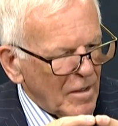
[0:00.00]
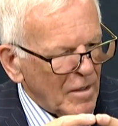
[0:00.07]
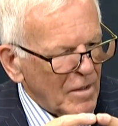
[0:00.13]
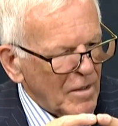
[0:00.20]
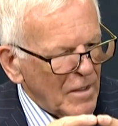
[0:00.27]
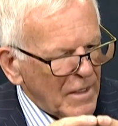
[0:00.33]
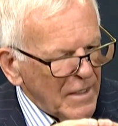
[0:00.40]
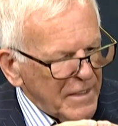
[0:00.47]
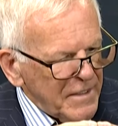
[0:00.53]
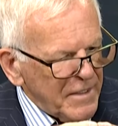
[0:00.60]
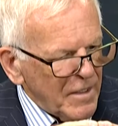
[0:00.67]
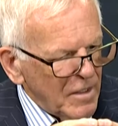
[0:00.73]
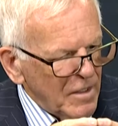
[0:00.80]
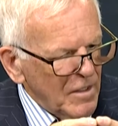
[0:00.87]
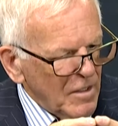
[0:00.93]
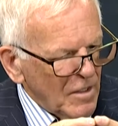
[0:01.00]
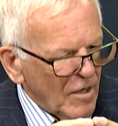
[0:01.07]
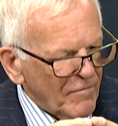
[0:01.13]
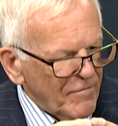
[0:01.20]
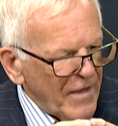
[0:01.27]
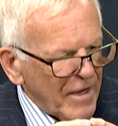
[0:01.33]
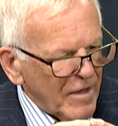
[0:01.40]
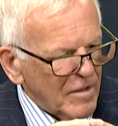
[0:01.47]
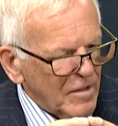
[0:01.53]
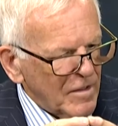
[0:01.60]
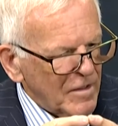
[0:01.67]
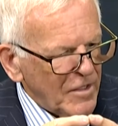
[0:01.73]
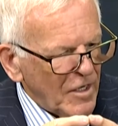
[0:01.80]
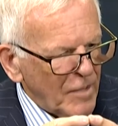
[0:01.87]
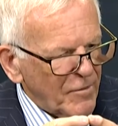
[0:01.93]
leader of that
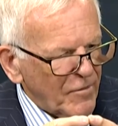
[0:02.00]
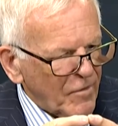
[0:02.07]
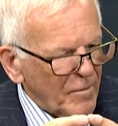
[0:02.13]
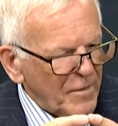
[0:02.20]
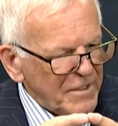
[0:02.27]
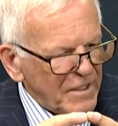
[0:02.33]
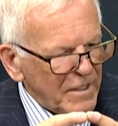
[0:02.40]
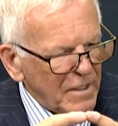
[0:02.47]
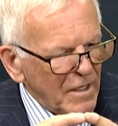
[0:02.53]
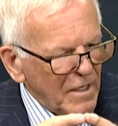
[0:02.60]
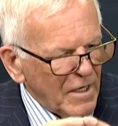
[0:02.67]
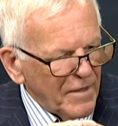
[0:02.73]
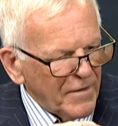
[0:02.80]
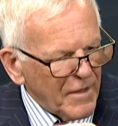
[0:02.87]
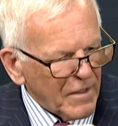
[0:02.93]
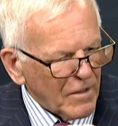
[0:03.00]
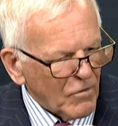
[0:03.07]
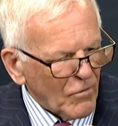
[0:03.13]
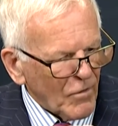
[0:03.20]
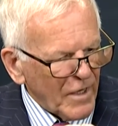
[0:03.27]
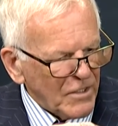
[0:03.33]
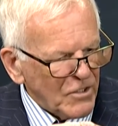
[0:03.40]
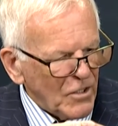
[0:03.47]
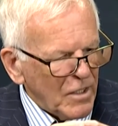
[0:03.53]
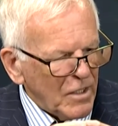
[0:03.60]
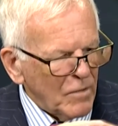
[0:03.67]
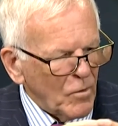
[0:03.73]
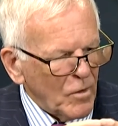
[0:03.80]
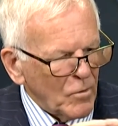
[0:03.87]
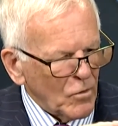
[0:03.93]
type of committee, and then gradually
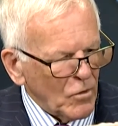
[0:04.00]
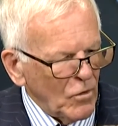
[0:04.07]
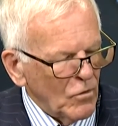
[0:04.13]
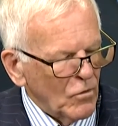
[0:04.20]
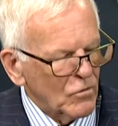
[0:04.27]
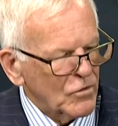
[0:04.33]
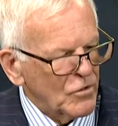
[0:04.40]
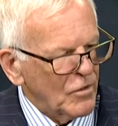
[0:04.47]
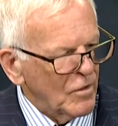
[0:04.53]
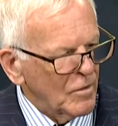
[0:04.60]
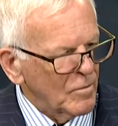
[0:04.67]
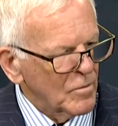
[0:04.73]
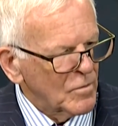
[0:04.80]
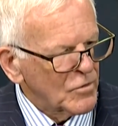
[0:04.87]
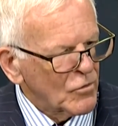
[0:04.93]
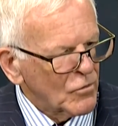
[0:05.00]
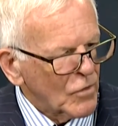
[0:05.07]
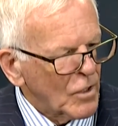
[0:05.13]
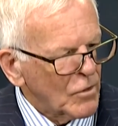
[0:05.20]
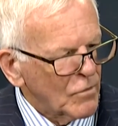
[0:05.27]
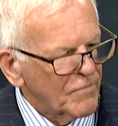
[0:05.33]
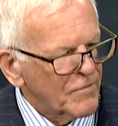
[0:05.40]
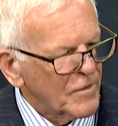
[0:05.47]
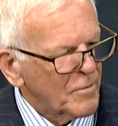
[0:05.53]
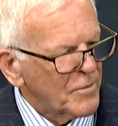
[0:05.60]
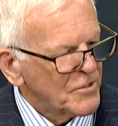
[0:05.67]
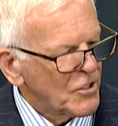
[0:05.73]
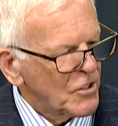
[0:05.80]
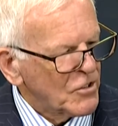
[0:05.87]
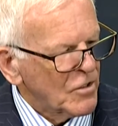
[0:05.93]
we would look to them to go for the
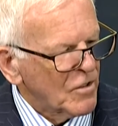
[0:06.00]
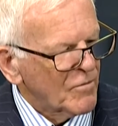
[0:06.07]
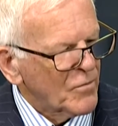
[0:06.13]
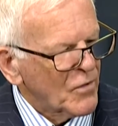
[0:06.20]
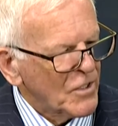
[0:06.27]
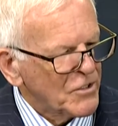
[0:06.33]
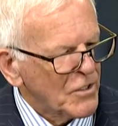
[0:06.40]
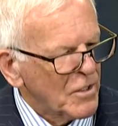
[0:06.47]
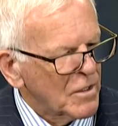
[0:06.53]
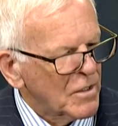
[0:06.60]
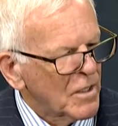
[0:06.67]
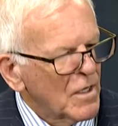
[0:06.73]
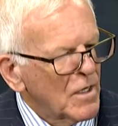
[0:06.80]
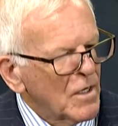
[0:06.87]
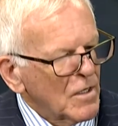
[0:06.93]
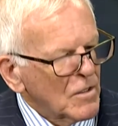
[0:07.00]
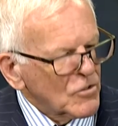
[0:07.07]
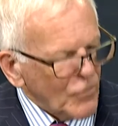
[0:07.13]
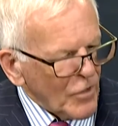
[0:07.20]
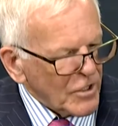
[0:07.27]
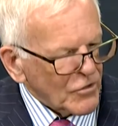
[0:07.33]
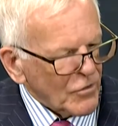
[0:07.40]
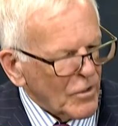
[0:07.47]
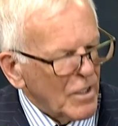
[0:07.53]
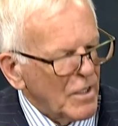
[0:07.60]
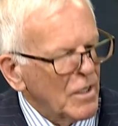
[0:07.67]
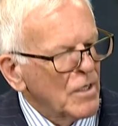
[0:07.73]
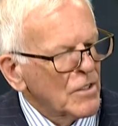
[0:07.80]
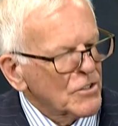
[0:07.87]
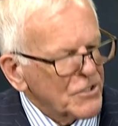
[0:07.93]
position of president, treasurer,
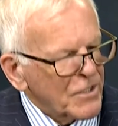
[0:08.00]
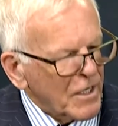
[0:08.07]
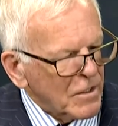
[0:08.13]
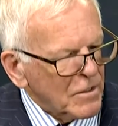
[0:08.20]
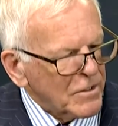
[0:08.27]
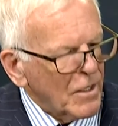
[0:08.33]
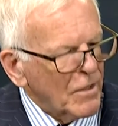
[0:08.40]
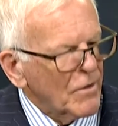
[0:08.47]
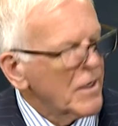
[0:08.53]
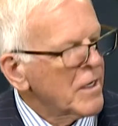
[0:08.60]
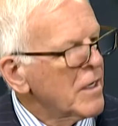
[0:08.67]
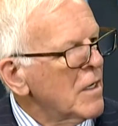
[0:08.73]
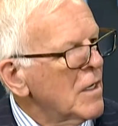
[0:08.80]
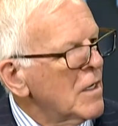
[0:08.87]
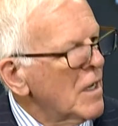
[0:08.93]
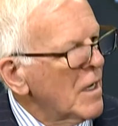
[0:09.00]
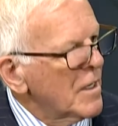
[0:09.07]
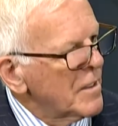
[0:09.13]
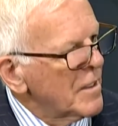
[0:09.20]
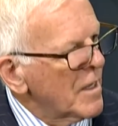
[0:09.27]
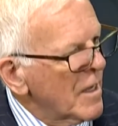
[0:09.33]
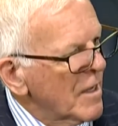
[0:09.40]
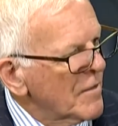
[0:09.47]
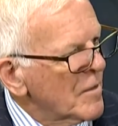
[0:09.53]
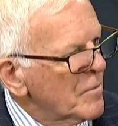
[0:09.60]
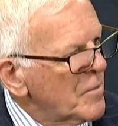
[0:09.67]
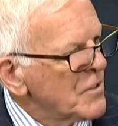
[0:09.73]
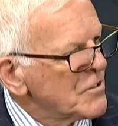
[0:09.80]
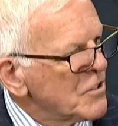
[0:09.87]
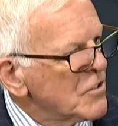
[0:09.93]
secretary, and other
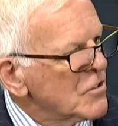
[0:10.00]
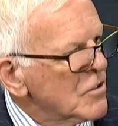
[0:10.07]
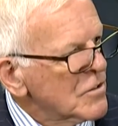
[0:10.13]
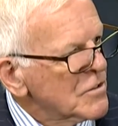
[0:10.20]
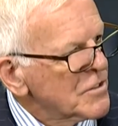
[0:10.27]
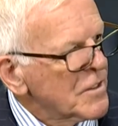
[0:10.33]
positions in